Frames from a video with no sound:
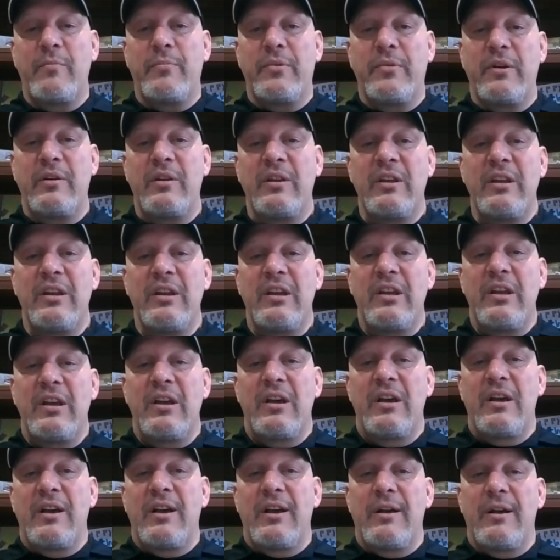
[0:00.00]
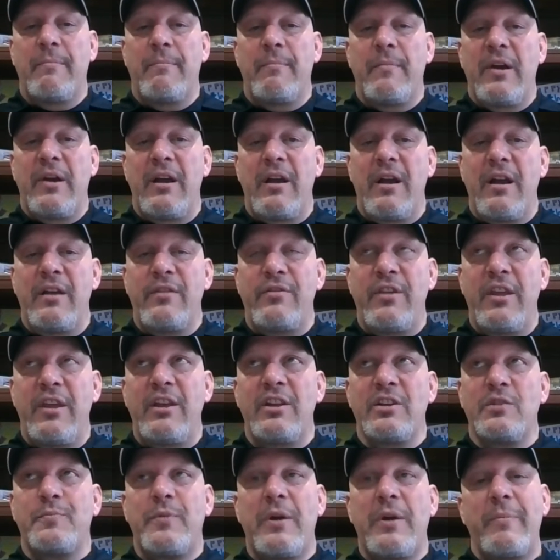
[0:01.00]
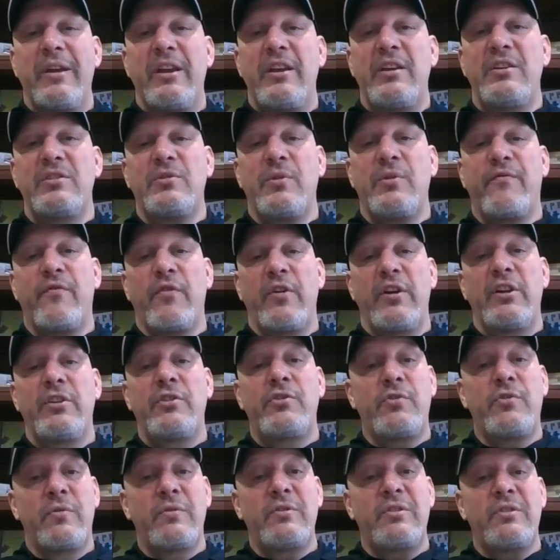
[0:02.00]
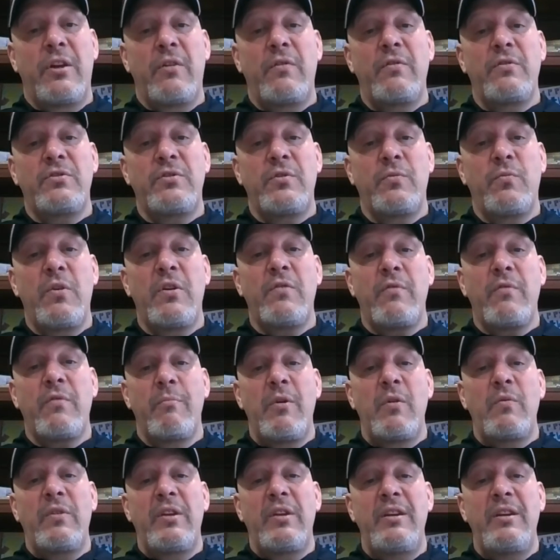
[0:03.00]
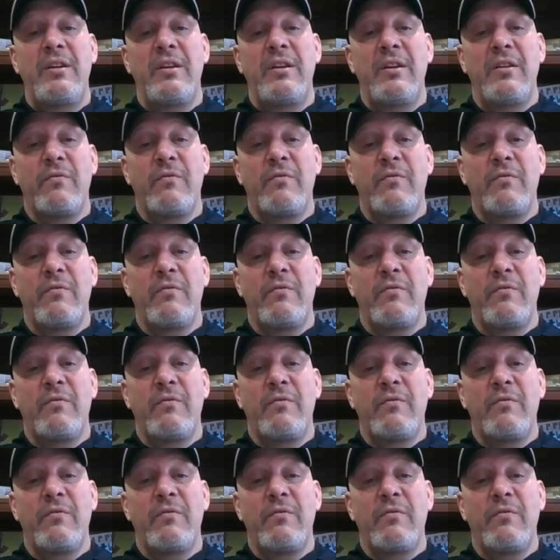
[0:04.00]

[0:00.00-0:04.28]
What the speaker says: But I think it's probably easier for insurance carriers to work remotely